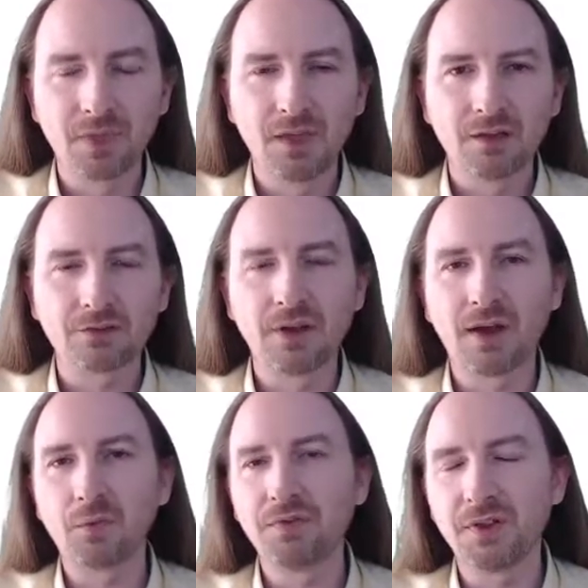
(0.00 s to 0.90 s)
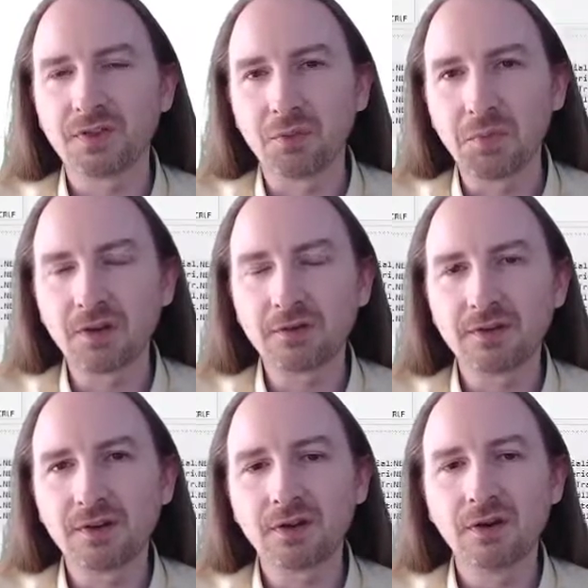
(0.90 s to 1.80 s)
So now we've hit the middle
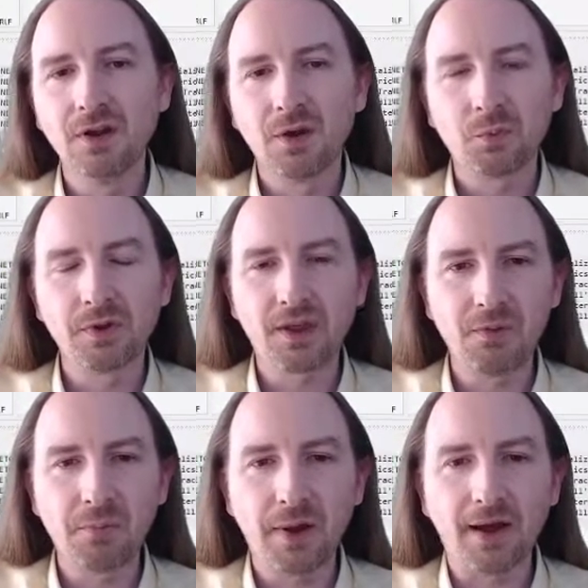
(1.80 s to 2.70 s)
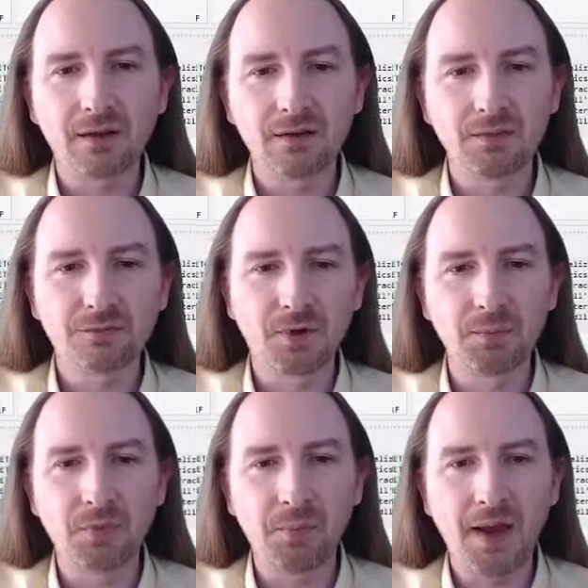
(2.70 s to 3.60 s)
tier. We came back
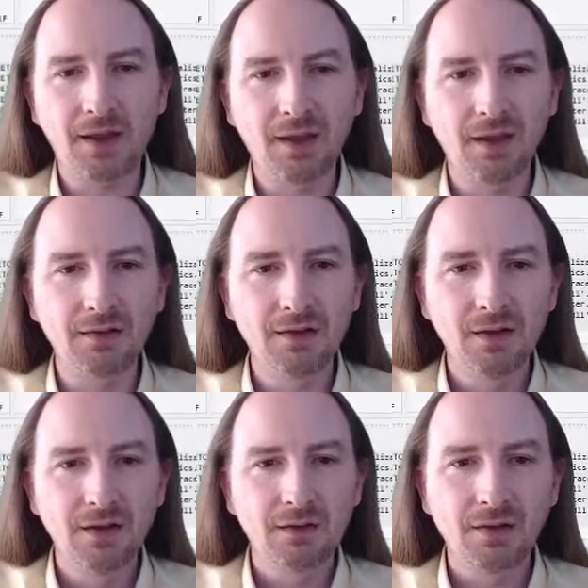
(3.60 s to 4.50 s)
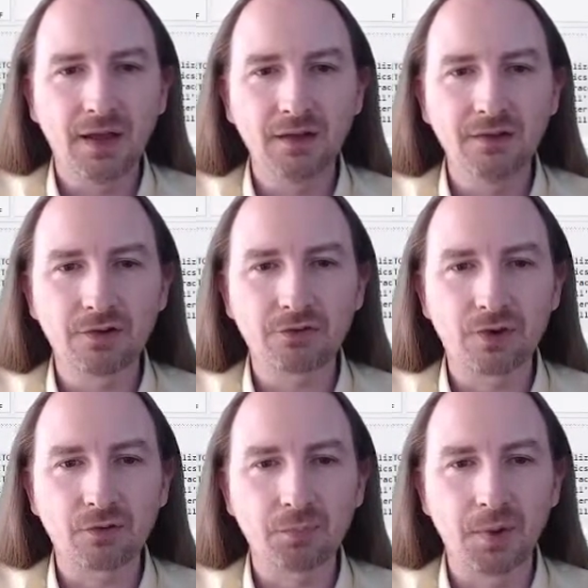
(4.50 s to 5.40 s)
from the back end, and here's
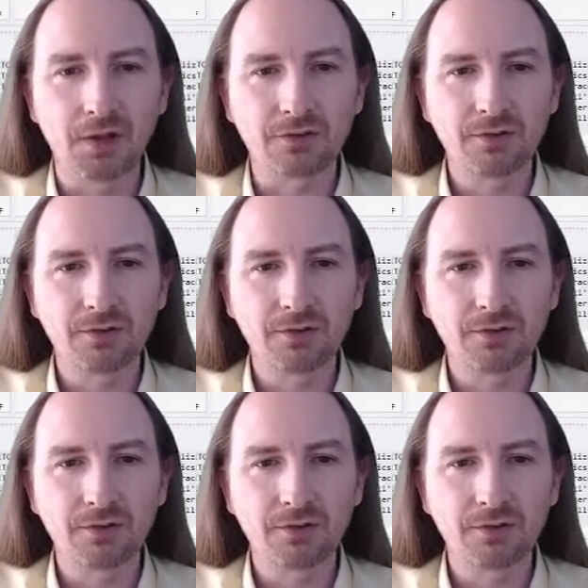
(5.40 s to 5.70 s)
our response.